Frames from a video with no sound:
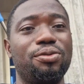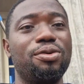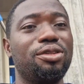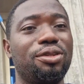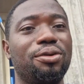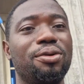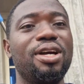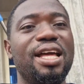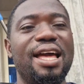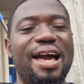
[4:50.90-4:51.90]
you won't know
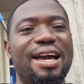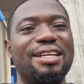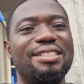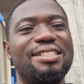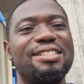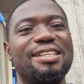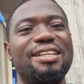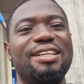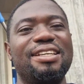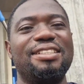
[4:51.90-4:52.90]
and
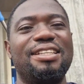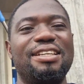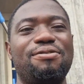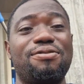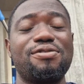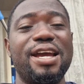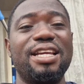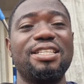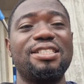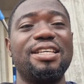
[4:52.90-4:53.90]
they
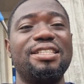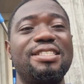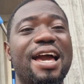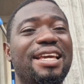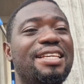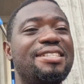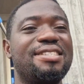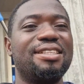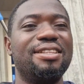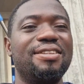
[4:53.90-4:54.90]
fries they die
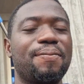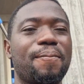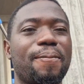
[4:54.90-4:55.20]
easily